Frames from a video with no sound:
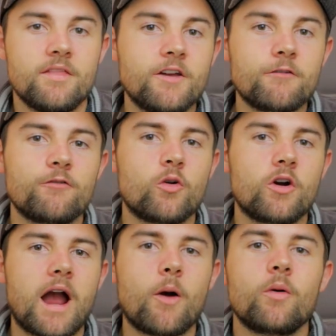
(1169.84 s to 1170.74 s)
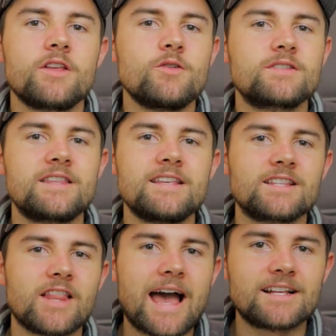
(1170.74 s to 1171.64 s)
Therefore, I want to use these
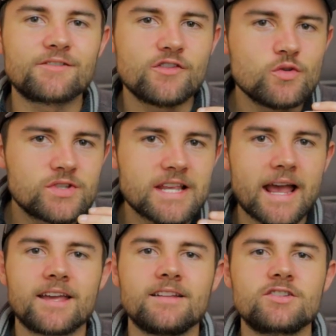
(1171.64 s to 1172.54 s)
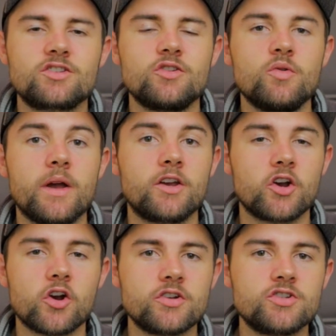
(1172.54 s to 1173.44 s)
last few seconds to
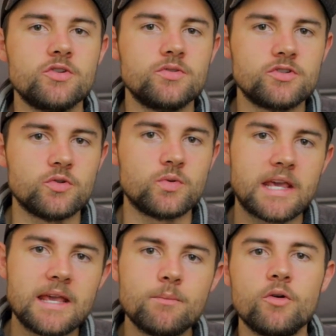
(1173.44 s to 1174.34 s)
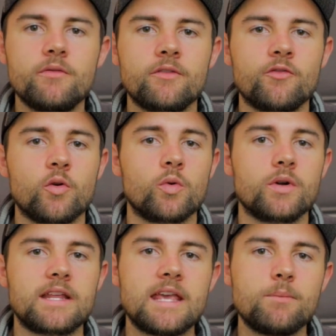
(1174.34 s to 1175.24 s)
encourage you to keep moving
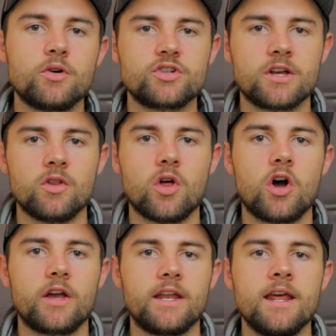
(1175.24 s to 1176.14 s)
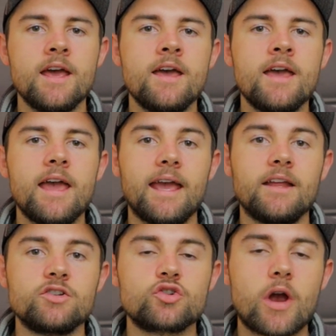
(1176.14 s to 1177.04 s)
forward, keep pushing along,
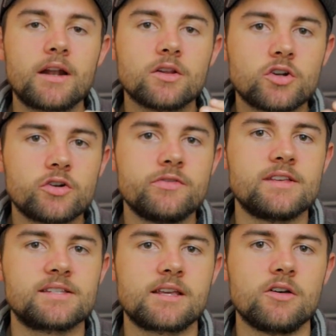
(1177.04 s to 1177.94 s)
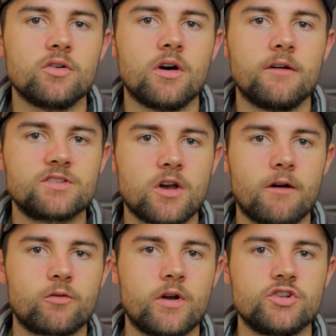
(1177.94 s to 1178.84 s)
and try to learn this skill of
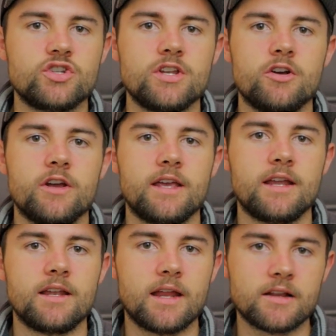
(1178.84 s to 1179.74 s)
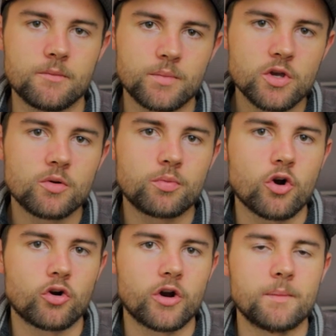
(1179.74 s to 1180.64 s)
software engineering and computer
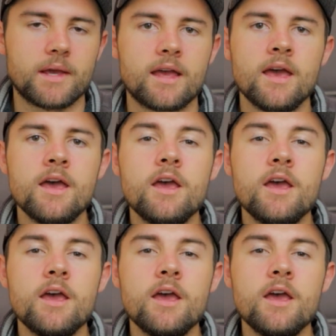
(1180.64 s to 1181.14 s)
programming,